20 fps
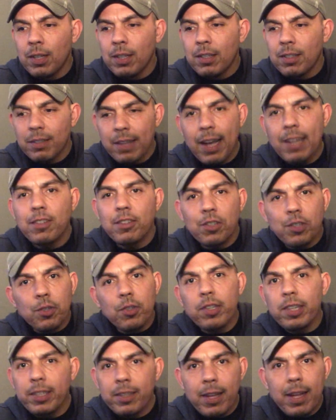sex is
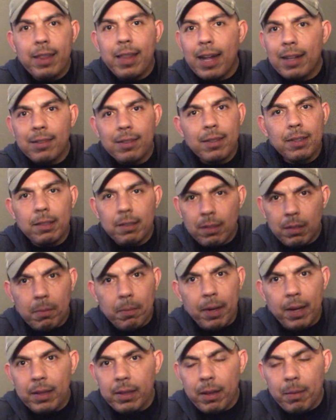usually that's the
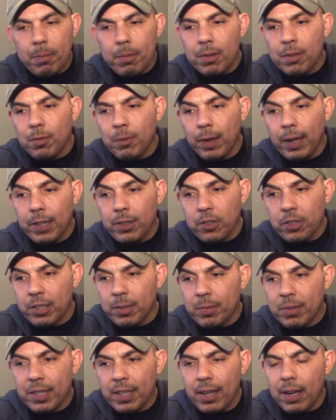cement that puts
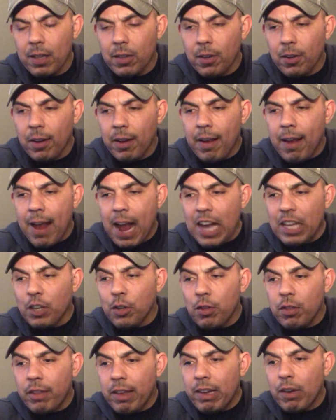relationships together. And
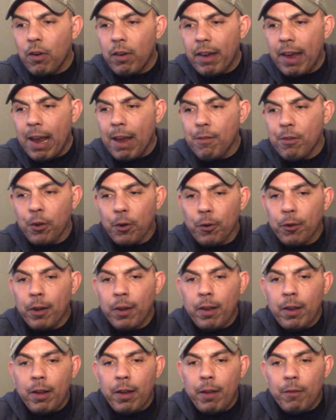you think, okay, if you're
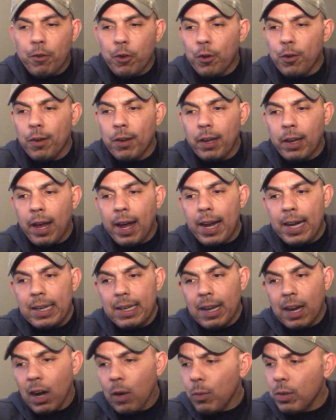lying
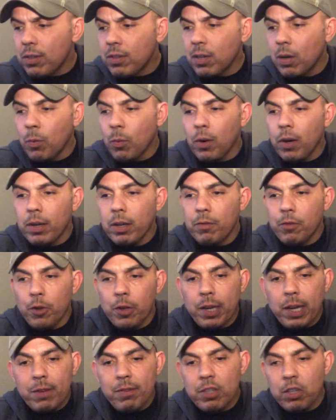down with someone, if you're
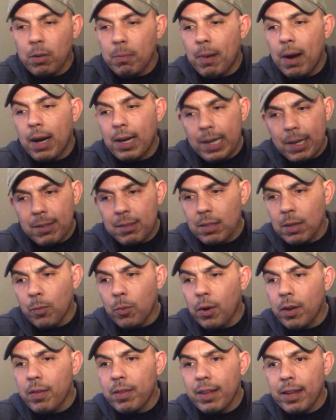giving your body to
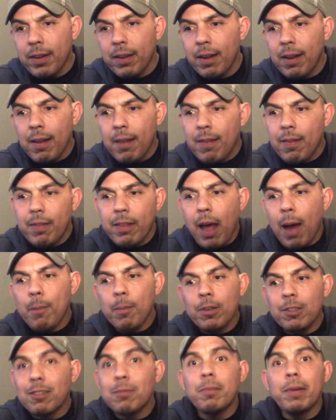someone, then that
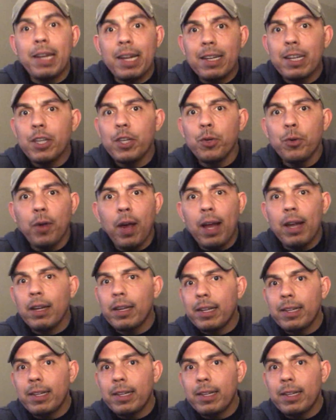must mean that you're